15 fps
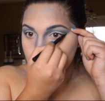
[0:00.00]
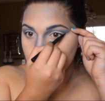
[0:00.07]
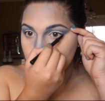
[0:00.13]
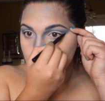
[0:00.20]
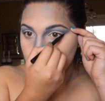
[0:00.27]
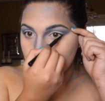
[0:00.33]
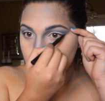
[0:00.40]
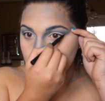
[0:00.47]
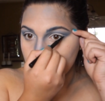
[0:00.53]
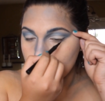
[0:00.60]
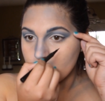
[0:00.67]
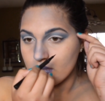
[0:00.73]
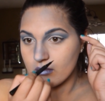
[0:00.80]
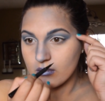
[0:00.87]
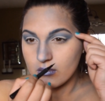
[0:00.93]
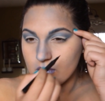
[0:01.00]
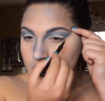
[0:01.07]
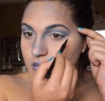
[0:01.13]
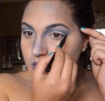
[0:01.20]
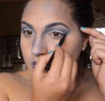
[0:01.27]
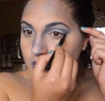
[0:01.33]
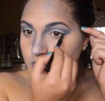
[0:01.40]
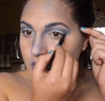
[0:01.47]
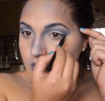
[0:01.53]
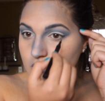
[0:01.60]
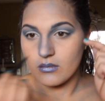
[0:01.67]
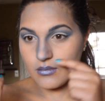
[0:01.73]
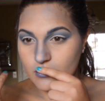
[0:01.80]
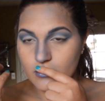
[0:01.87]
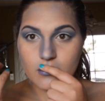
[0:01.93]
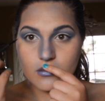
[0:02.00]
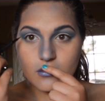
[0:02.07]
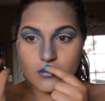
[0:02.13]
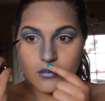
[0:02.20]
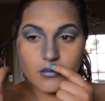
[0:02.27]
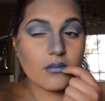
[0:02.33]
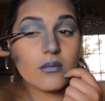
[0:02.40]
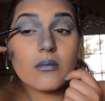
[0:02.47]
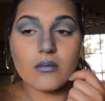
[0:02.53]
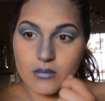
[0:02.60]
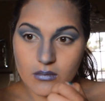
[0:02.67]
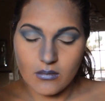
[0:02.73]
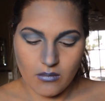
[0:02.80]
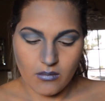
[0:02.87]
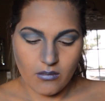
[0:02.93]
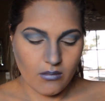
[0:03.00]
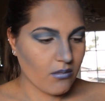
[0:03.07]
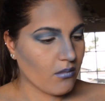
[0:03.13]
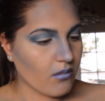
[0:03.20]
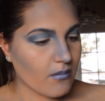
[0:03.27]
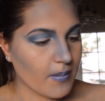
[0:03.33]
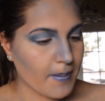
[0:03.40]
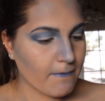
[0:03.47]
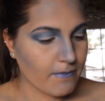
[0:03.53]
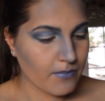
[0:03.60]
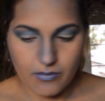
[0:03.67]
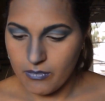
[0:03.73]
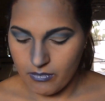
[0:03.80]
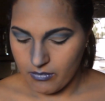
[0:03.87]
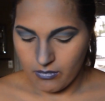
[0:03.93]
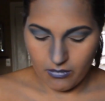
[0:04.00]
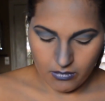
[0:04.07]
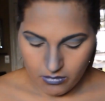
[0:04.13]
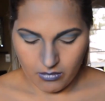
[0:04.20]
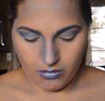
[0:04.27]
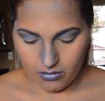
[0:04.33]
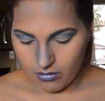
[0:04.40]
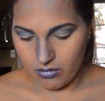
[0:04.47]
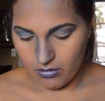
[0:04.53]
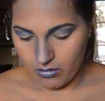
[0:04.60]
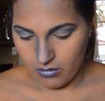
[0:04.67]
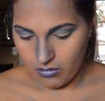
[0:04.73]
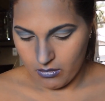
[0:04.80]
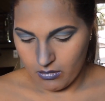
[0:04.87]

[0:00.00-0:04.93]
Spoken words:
my like template line, just to like see where I want to go. And now I'm taking a